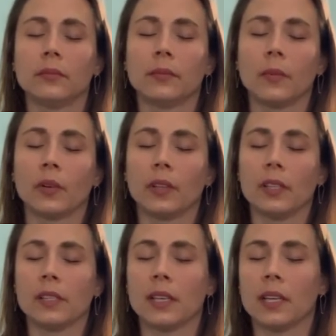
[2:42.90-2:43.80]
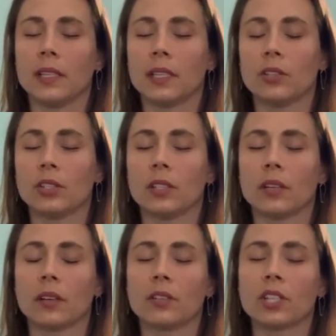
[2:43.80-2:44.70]
Releasing any tension in
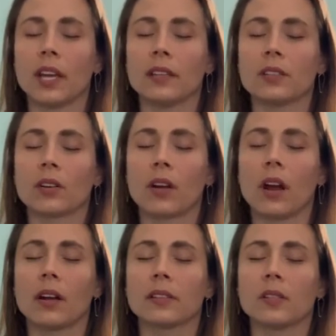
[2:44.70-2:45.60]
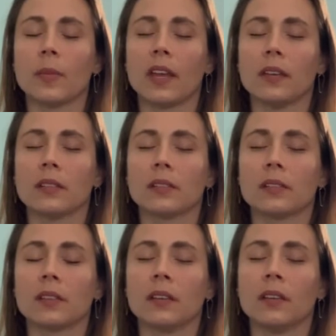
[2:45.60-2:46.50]
our chest or our heart
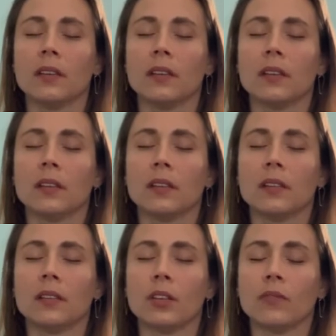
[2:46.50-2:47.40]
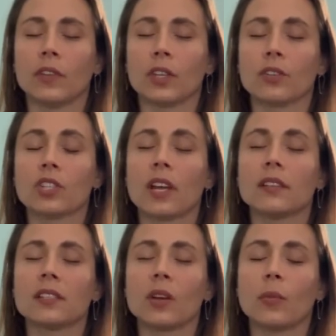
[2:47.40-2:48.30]
space. You can fill your
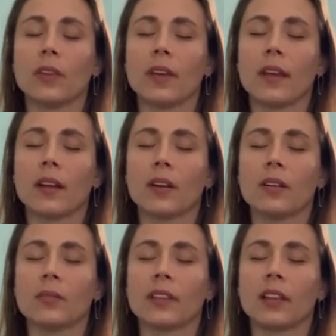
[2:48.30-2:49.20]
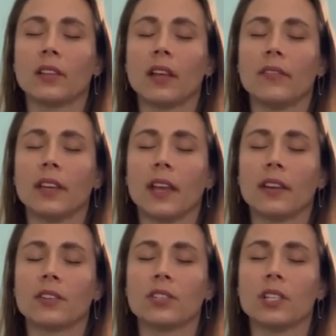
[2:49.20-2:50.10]
chest up with air, with that loving
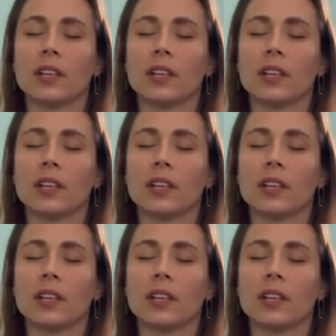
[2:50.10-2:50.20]
energy and